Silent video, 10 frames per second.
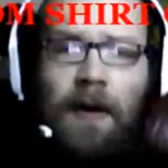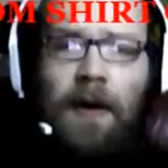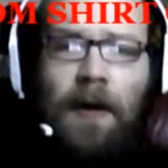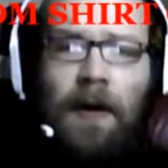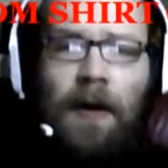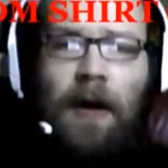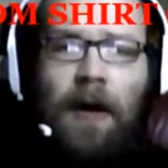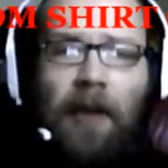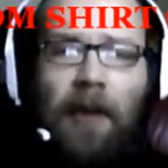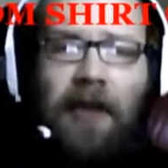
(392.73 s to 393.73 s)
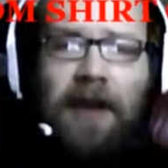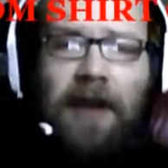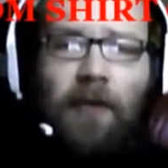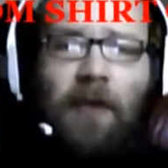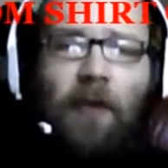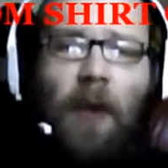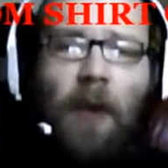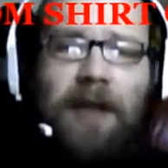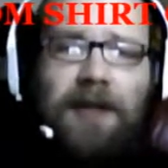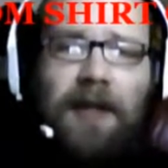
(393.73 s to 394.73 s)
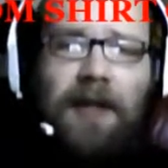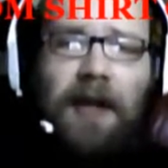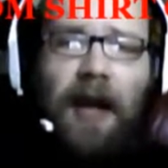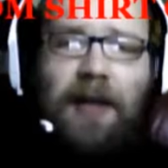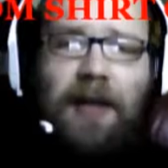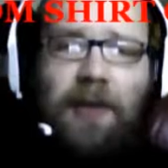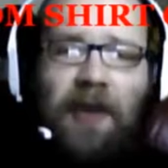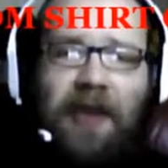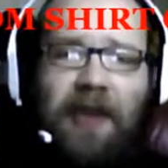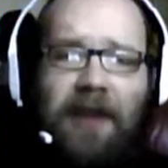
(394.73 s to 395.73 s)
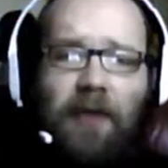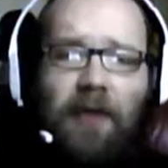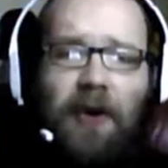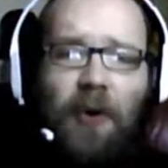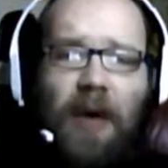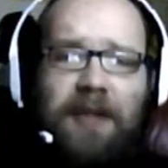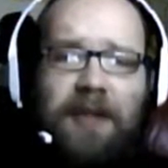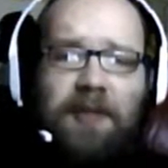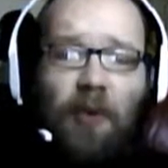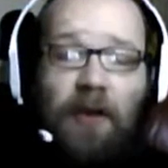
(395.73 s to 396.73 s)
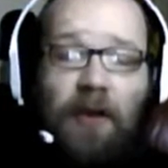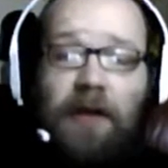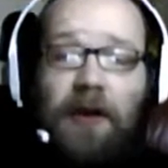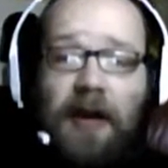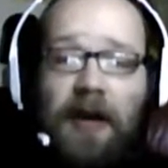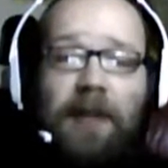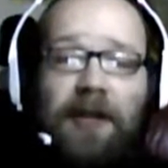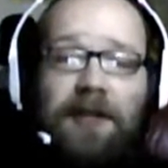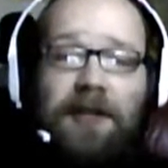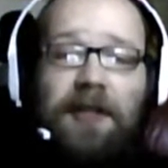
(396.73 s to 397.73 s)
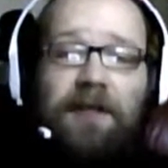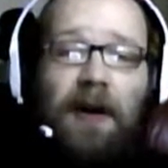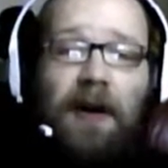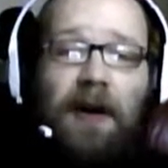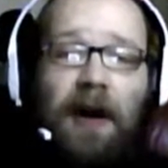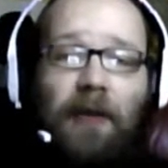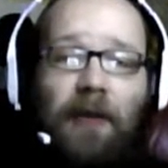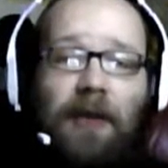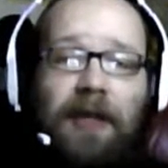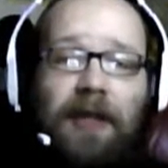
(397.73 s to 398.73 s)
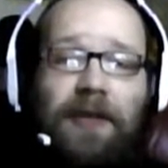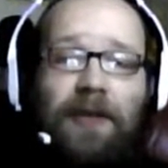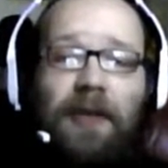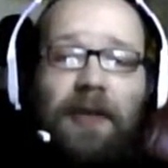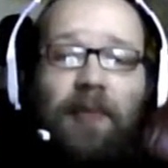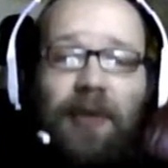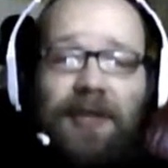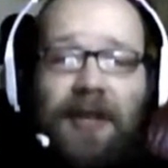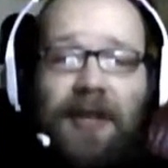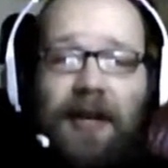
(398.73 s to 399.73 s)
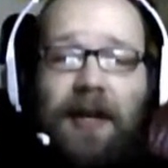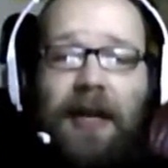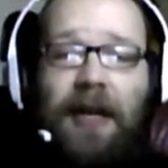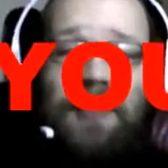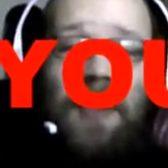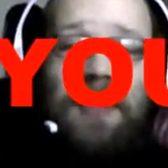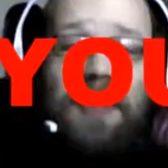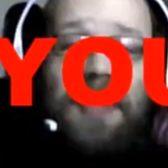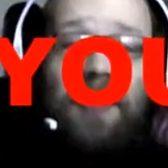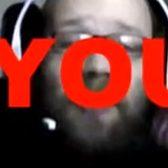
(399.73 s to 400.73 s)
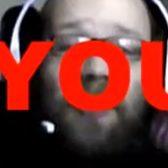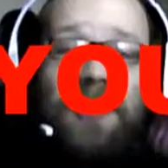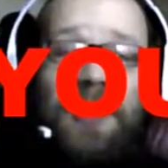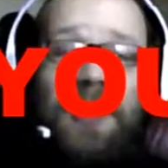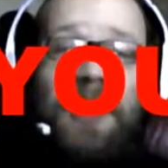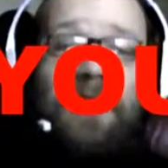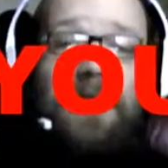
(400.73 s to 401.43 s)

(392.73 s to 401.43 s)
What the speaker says: I want to thank everyone for watching. I also want to thank everyone who has supported the Video Game Dungeon this far. I really and truly appreciate it, as well as I appreciate the